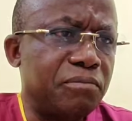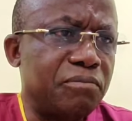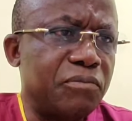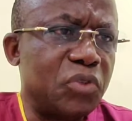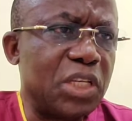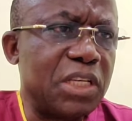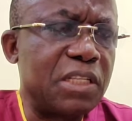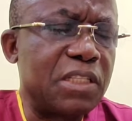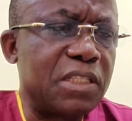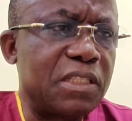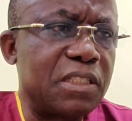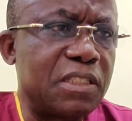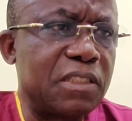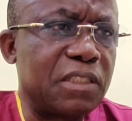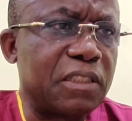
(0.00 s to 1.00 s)

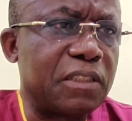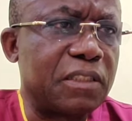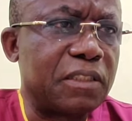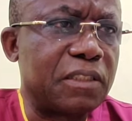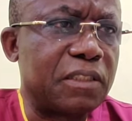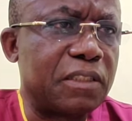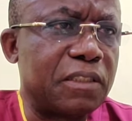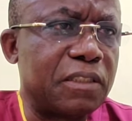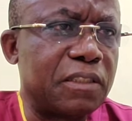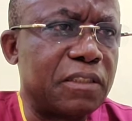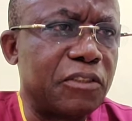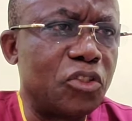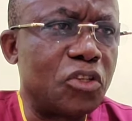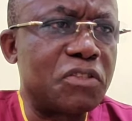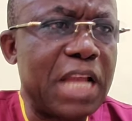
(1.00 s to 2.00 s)
things,
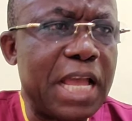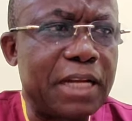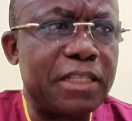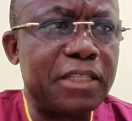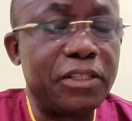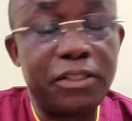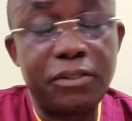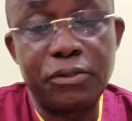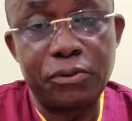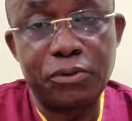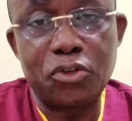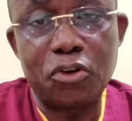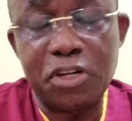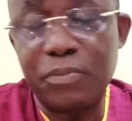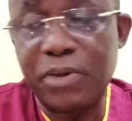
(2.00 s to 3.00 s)
just like you
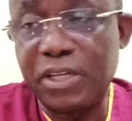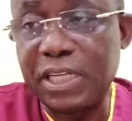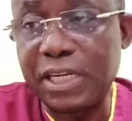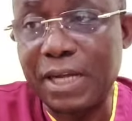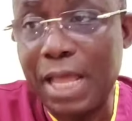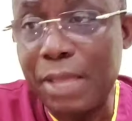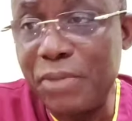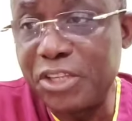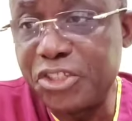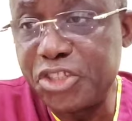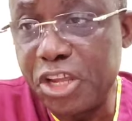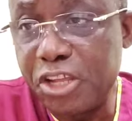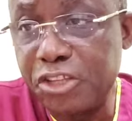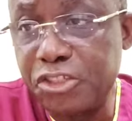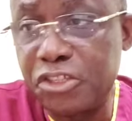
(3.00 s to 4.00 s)
talked about the climate
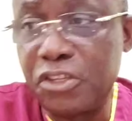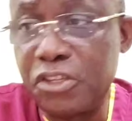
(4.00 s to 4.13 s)
change,